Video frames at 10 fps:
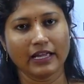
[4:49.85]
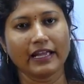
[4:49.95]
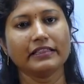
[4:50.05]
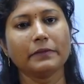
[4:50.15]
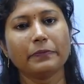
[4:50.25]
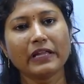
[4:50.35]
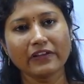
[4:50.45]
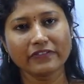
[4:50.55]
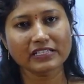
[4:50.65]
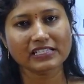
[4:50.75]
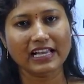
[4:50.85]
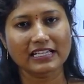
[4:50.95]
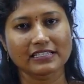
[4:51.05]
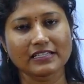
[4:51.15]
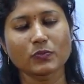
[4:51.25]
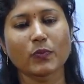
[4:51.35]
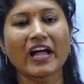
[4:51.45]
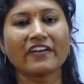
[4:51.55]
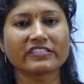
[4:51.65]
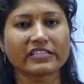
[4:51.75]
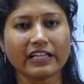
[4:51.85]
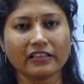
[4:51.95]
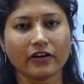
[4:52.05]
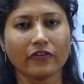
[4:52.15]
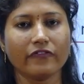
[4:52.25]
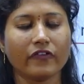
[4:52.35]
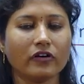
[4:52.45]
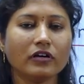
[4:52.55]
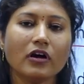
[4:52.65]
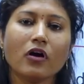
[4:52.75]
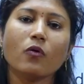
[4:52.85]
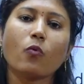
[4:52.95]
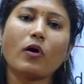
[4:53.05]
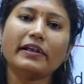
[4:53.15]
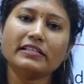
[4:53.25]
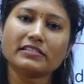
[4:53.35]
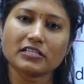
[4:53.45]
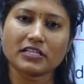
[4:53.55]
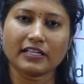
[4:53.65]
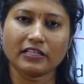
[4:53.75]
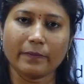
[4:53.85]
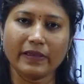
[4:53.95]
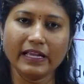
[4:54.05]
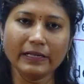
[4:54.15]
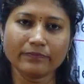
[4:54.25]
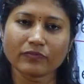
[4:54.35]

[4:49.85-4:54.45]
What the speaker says: In the previous classes, we have seen the void insertion at the begin.